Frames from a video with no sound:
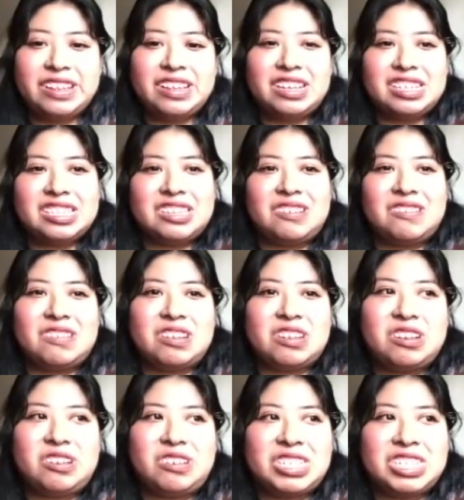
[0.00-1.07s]
So, you
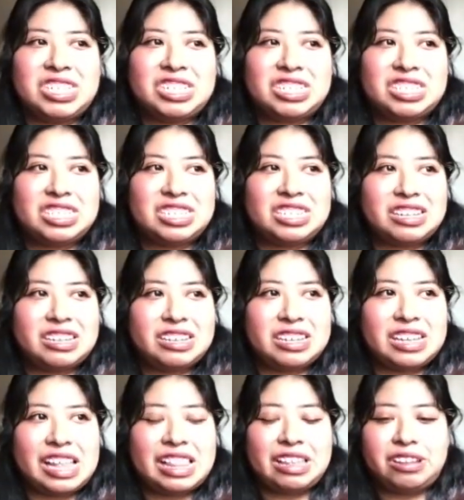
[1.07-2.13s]
know, it's just
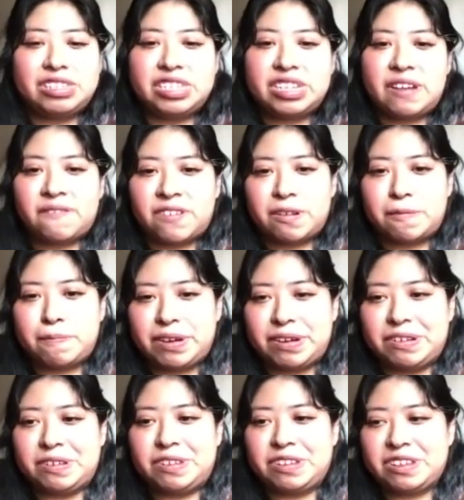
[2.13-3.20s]
a little different,
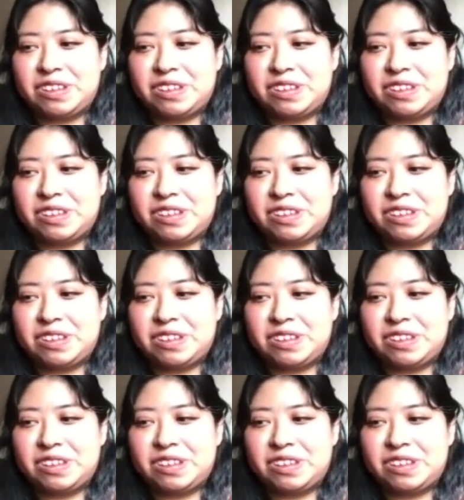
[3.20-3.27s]
but you